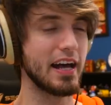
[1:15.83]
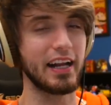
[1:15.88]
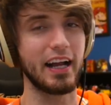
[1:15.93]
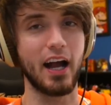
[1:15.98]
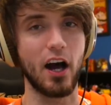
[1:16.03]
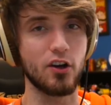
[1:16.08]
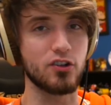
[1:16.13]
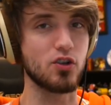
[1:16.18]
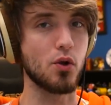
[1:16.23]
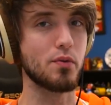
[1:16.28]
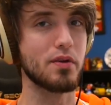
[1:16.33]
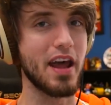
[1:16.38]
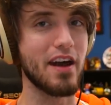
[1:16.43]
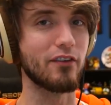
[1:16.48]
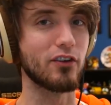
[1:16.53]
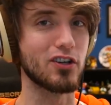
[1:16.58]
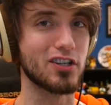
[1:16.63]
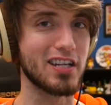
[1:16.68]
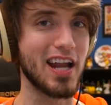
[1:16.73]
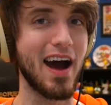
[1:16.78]
And I also
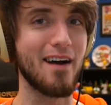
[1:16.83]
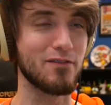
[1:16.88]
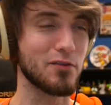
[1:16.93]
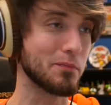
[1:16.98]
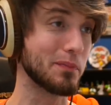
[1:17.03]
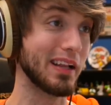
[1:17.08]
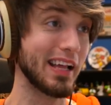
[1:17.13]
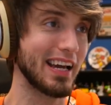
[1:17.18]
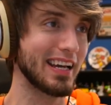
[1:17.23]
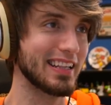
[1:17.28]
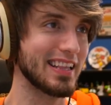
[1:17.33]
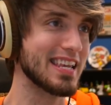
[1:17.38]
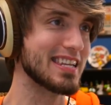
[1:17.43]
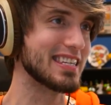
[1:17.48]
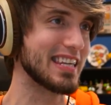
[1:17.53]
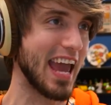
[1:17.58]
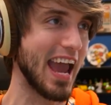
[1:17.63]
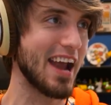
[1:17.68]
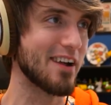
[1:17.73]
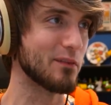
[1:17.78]
never stopped playing
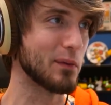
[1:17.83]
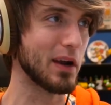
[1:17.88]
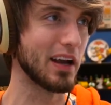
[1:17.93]
this game,